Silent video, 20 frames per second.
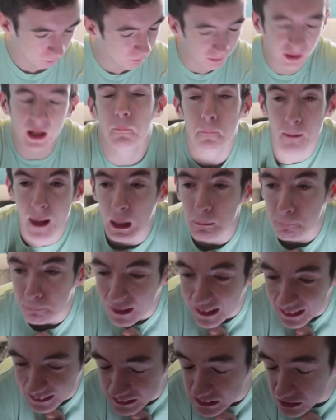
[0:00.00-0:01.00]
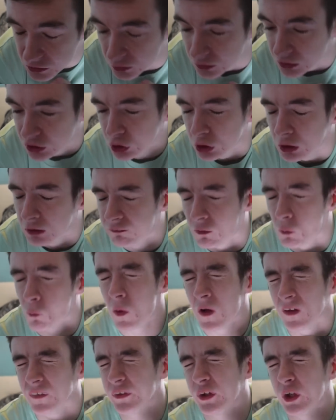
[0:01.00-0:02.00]
I'll piss in your shoe if I
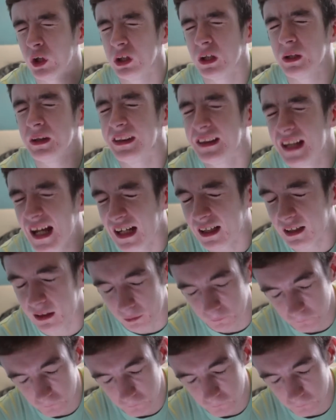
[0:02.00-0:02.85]
want to, you dick